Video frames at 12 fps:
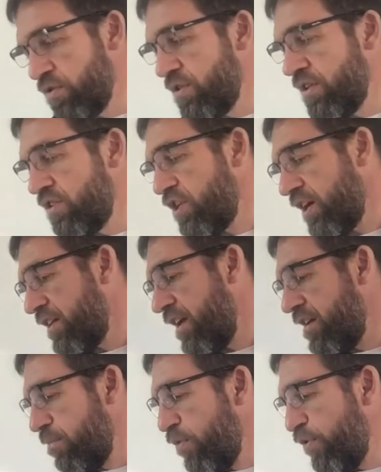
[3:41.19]
You need to check that.
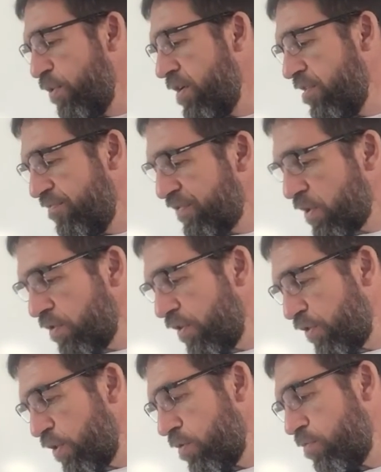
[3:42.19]
Number 3, or the
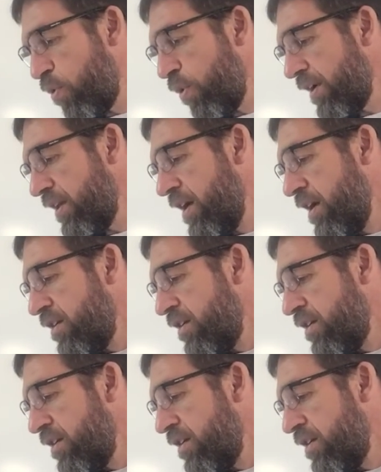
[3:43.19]
third point,